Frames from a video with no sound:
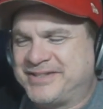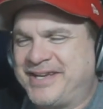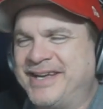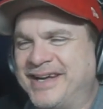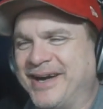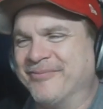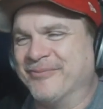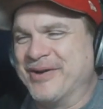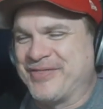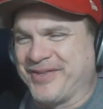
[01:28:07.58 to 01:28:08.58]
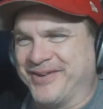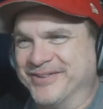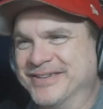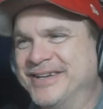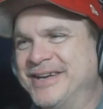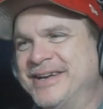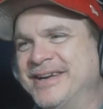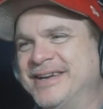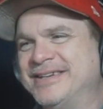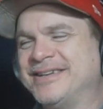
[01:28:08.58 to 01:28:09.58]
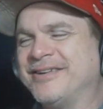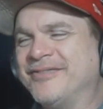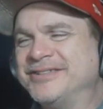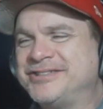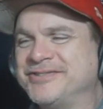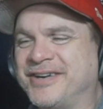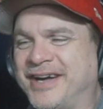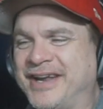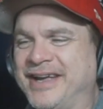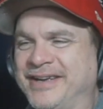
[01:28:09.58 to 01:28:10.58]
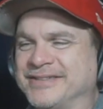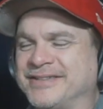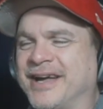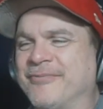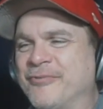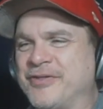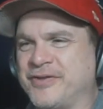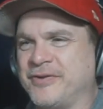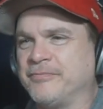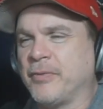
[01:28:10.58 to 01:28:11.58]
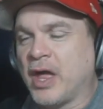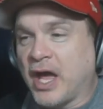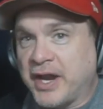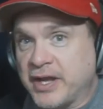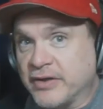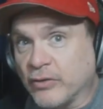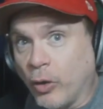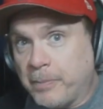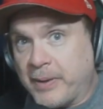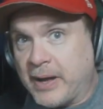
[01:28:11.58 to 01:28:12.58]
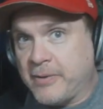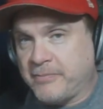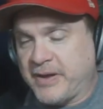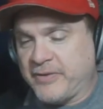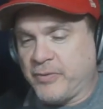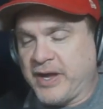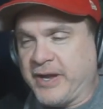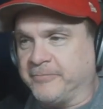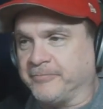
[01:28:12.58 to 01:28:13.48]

I'm with you. I want you, honey. He's like, I'm with you. Honey is oppa, by the way.